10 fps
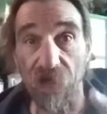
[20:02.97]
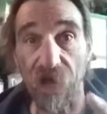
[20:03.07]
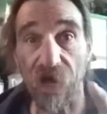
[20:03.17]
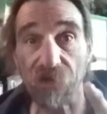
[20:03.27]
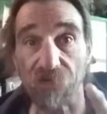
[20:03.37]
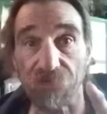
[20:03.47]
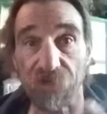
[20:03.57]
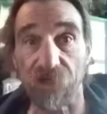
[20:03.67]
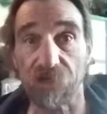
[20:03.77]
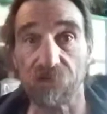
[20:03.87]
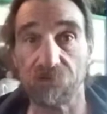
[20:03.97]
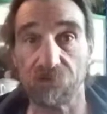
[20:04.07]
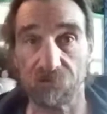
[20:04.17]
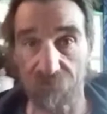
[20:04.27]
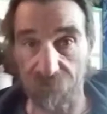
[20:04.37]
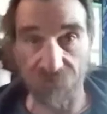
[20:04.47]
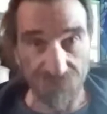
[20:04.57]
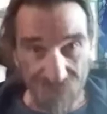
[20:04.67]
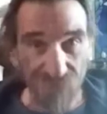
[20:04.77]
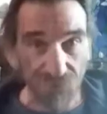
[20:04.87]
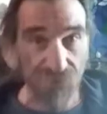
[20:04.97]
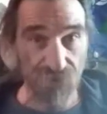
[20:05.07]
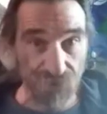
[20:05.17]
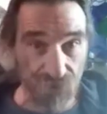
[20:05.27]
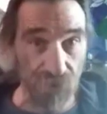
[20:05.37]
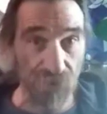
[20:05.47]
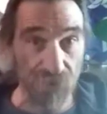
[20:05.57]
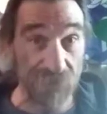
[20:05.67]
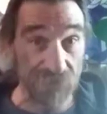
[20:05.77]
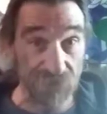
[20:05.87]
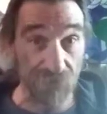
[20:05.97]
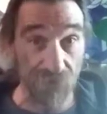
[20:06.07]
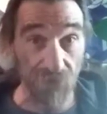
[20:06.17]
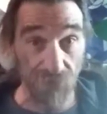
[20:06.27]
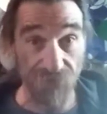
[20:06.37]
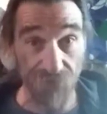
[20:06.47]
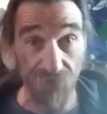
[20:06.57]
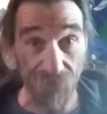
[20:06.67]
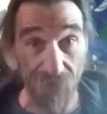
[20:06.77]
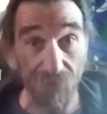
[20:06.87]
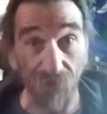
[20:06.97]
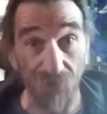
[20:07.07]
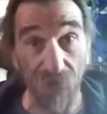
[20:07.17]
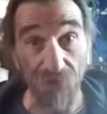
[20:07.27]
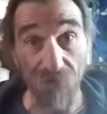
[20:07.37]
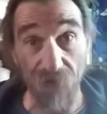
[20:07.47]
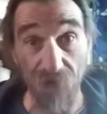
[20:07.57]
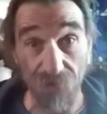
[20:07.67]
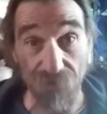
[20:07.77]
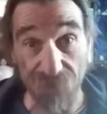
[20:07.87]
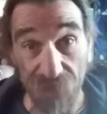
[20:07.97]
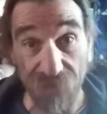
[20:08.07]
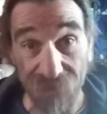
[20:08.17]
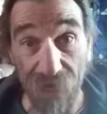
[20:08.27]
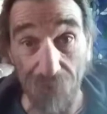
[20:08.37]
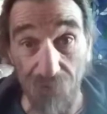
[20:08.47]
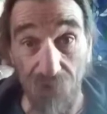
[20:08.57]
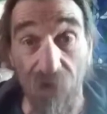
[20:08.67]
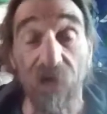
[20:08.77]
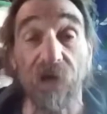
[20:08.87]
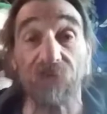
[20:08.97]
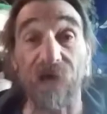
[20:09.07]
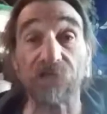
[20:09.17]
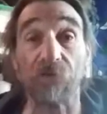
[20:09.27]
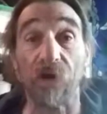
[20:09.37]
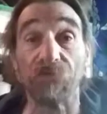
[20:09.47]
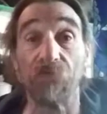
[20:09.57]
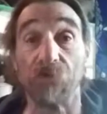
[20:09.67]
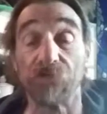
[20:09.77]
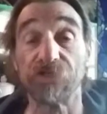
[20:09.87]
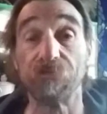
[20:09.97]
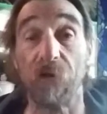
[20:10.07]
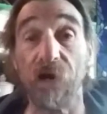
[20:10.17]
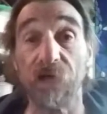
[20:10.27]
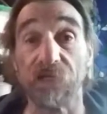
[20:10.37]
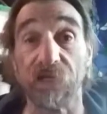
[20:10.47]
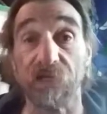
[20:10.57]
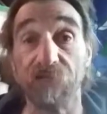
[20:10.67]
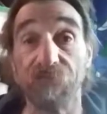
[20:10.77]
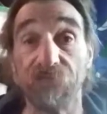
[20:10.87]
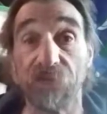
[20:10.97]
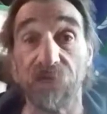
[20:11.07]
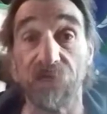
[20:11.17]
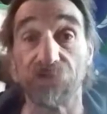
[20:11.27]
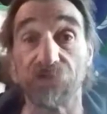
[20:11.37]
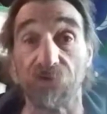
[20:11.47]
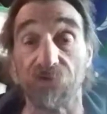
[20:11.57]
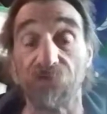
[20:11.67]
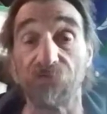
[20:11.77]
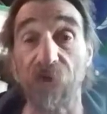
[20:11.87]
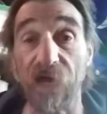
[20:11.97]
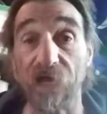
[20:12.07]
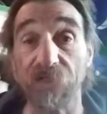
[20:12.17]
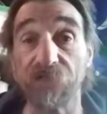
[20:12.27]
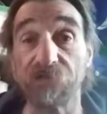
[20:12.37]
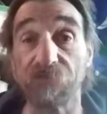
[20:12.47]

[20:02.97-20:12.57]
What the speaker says: I don't think they understood that somebody would figure that part out and understands that part. That's why I've quit responding in certain threads